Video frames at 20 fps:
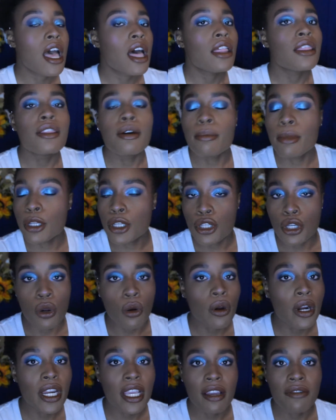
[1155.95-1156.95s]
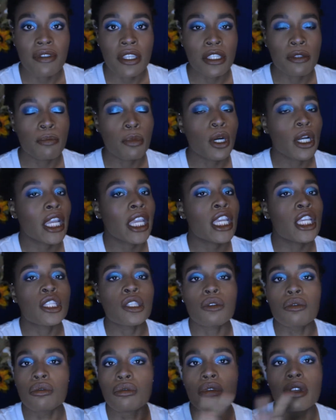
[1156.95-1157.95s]
the majority of this book is
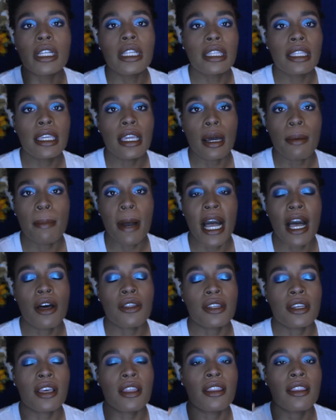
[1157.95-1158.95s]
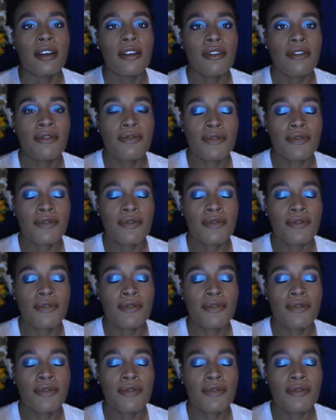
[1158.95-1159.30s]
really about the